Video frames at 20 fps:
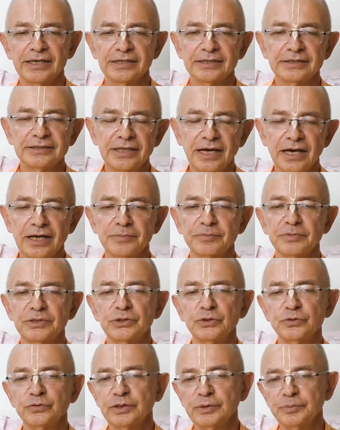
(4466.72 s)
dharma,
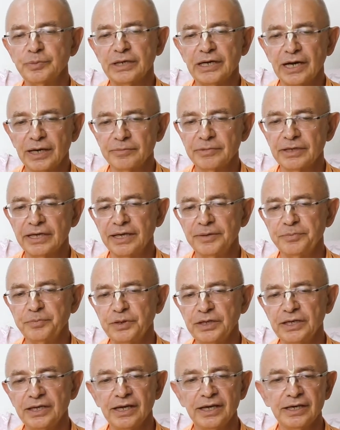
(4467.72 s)
you will become
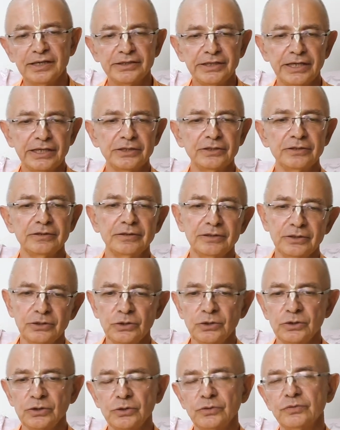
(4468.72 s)
happy, then
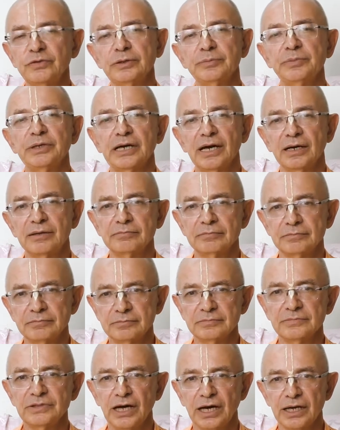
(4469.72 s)
you will become
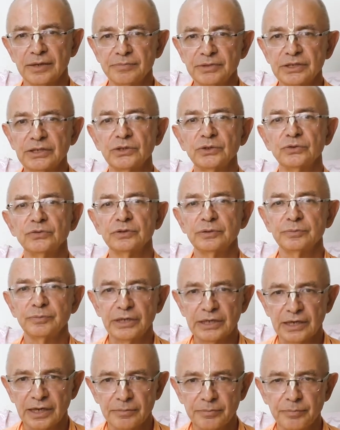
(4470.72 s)
dharmic, you will
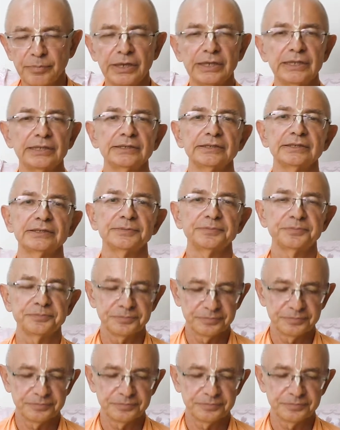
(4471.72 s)
become pious.